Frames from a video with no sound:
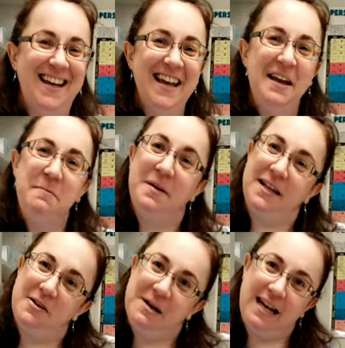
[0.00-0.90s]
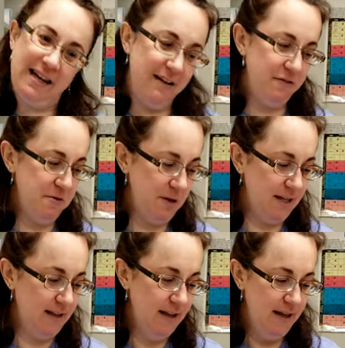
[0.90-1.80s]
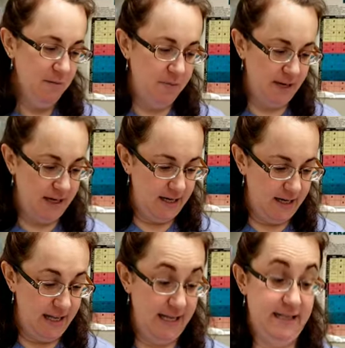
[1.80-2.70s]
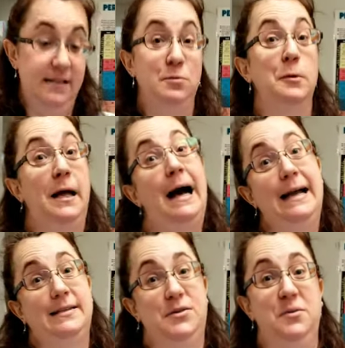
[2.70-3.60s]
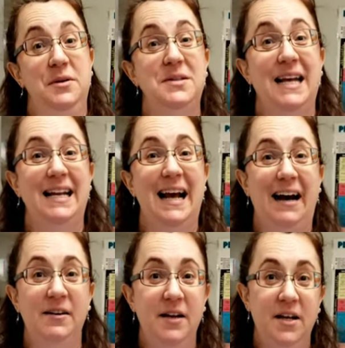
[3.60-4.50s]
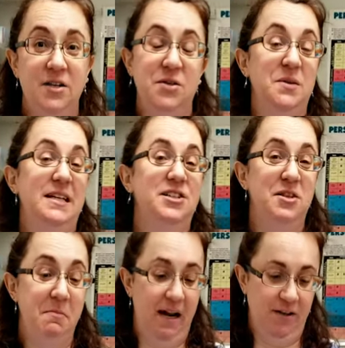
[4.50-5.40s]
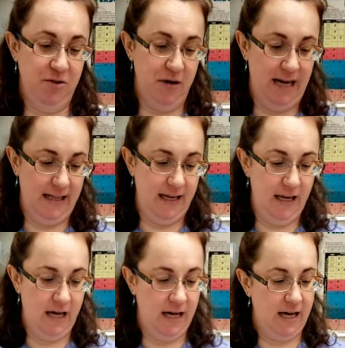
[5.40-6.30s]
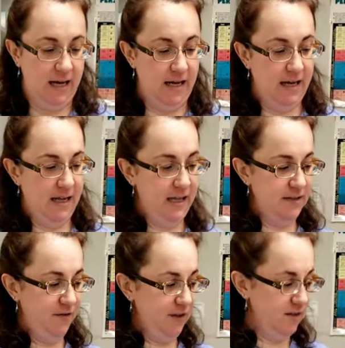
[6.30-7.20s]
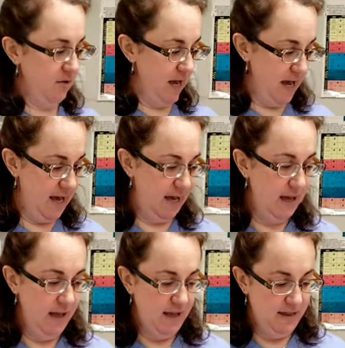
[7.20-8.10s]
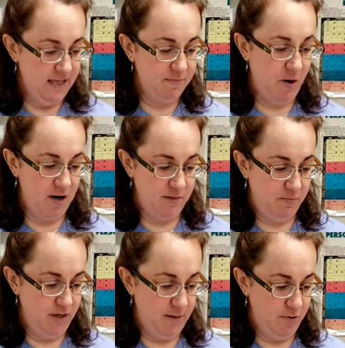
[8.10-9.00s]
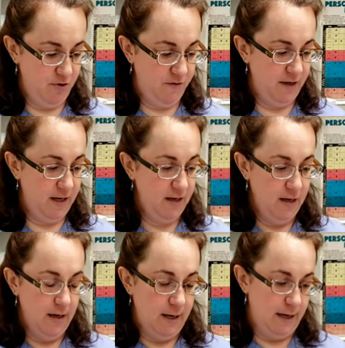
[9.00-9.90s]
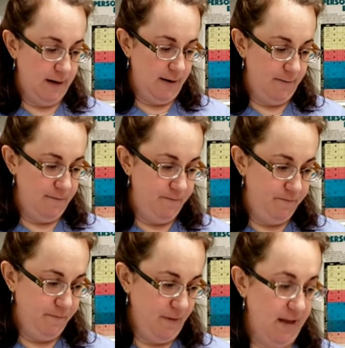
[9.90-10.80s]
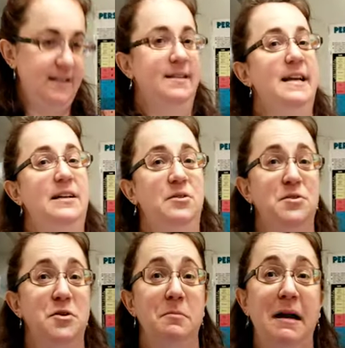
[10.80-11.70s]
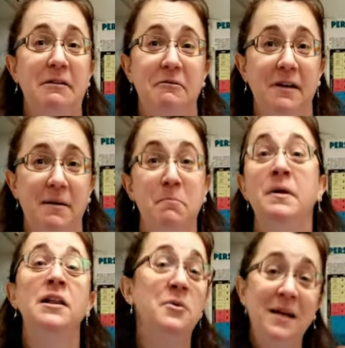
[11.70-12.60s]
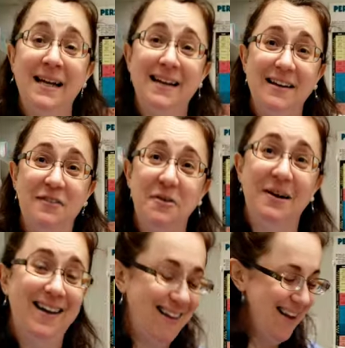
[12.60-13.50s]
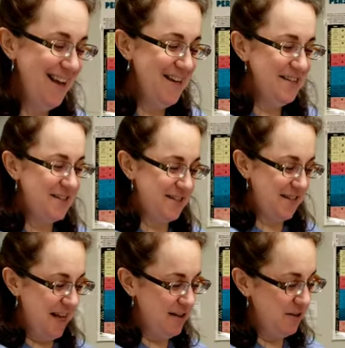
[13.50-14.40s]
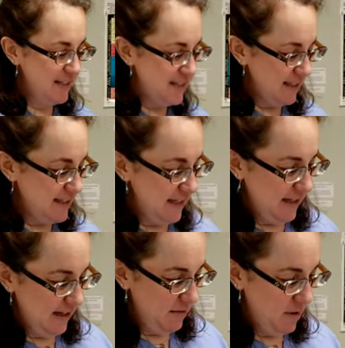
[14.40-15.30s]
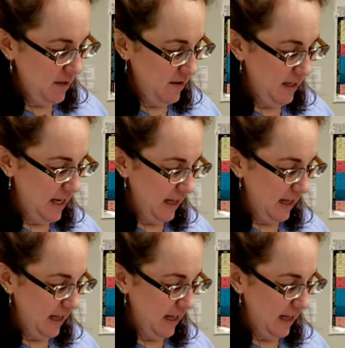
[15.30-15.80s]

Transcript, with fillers: like pillowy, if you will, but, and this is real hot, so when you take it the out, don't touch the metal directly. Uh, this feels okay. This part's pretty poofy. Um, that's the technical term. I don't really, billowy, if you will. And you can still see a little bit of the